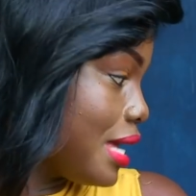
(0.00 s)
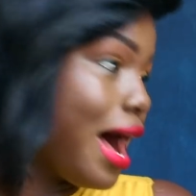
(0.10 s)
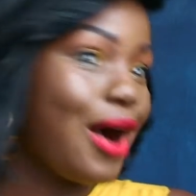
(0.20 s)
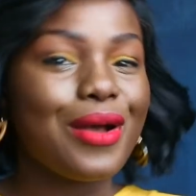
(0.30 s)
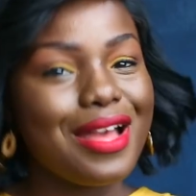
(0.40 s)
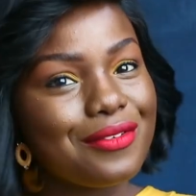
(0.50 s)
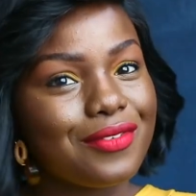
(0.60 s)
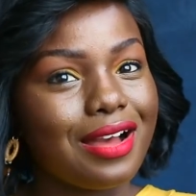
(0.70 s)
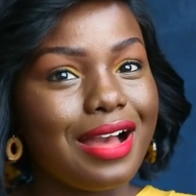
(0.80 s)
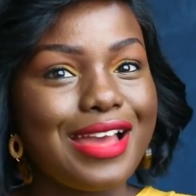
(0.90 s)

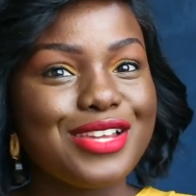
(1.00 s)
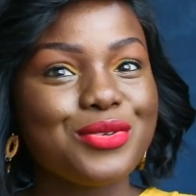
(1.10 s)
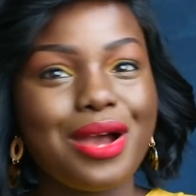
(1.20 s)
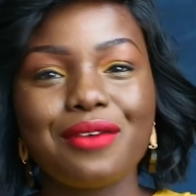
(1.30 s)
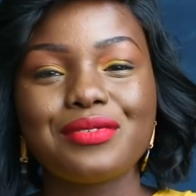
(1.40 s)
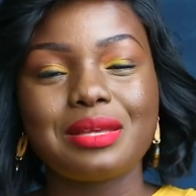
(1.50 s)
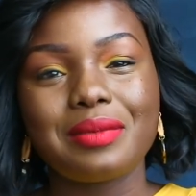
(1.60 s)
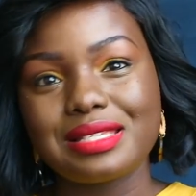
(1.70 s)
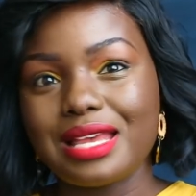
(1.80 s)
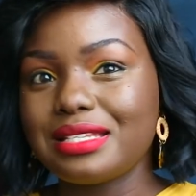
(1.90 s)
However, I do have
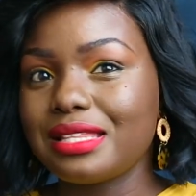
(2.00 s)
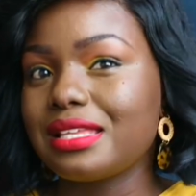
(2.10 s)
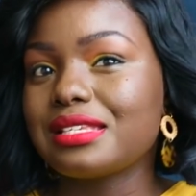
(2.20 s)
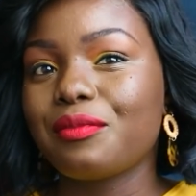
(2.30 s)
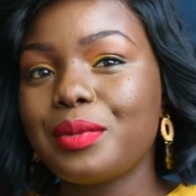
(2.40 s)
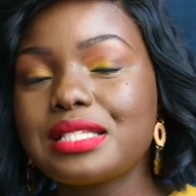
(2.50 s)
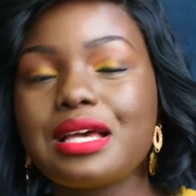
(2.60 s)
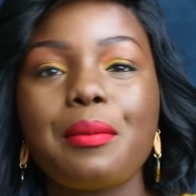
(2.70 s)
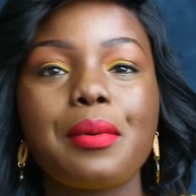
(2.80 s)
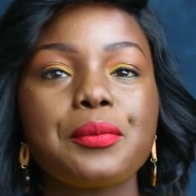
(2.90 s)
some exciting things I've
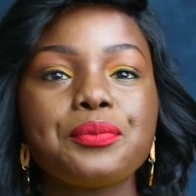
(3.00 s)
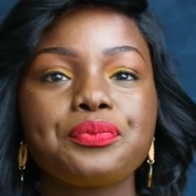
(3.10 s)
picked up